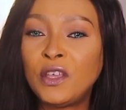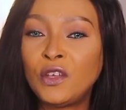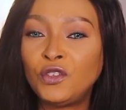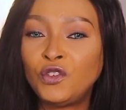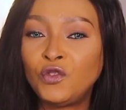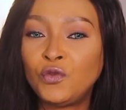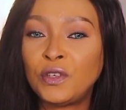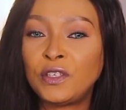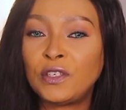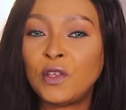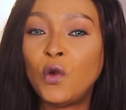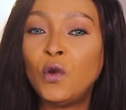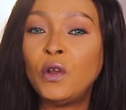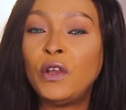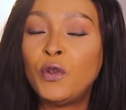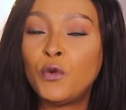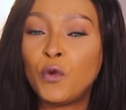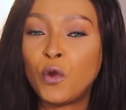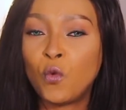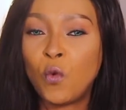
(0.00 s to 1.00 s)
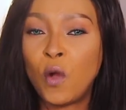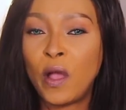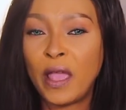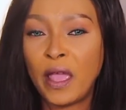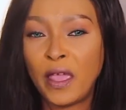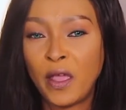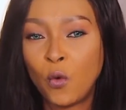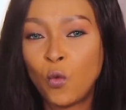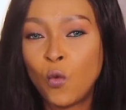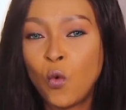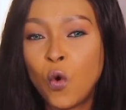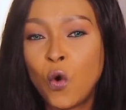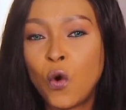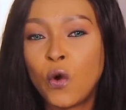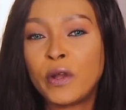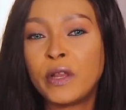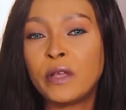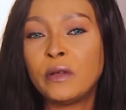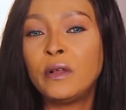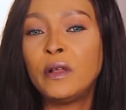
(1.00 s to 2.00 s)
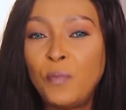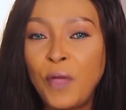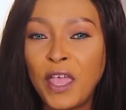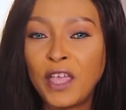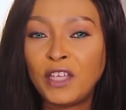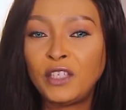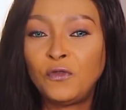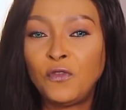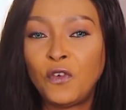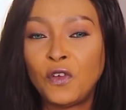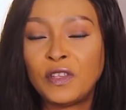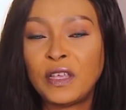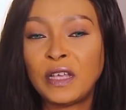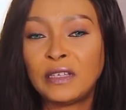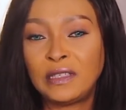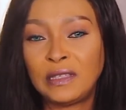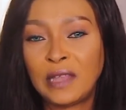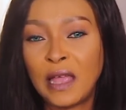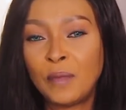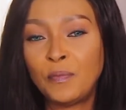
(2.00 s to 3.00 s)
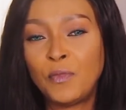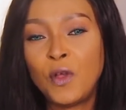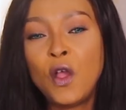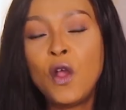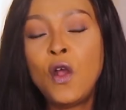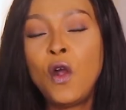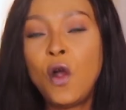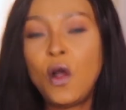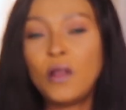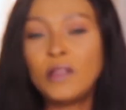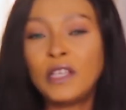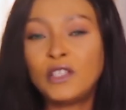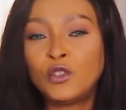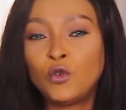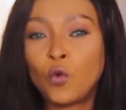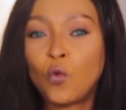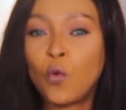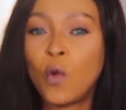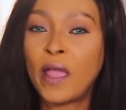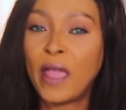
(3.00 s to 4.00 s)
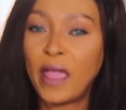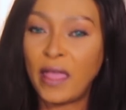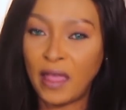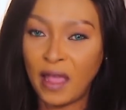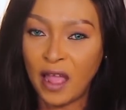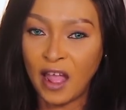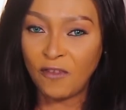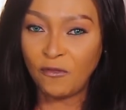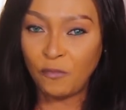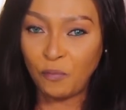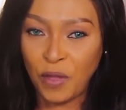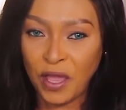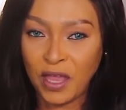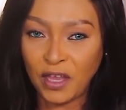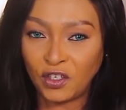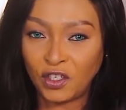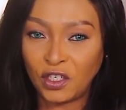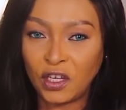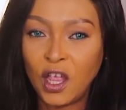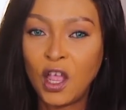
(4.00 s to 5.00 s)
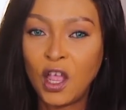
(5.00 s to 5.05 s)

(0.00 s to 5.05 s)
countries only require a quarter page for their stamp, others require a half page